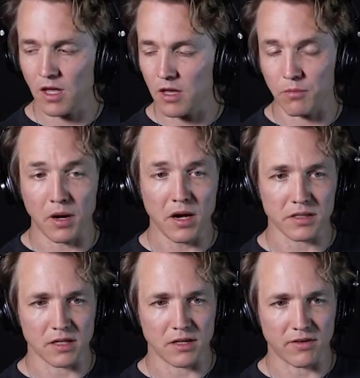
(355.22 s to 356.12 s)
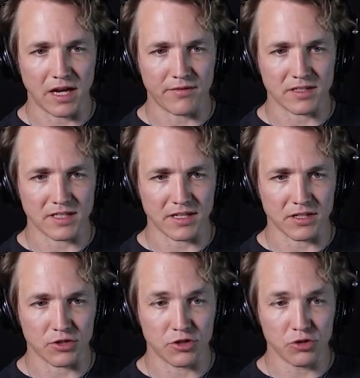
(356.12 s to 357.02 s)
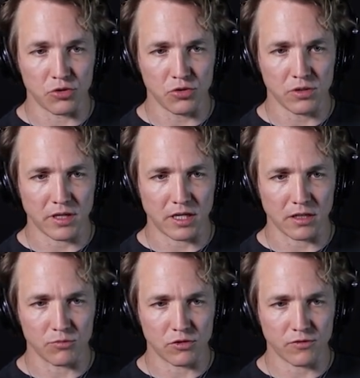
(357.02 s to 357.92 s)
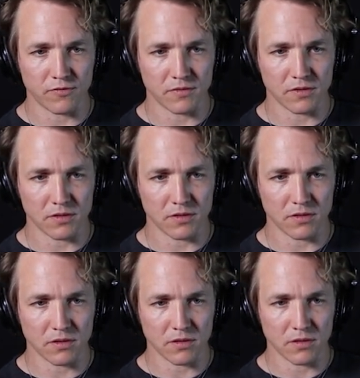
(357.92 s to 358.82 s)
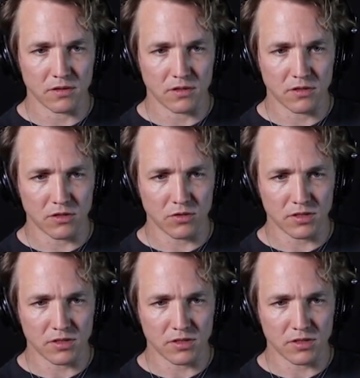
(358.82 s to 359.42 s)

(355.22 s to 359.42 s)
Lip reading: But if I have it set to 2, it'll move two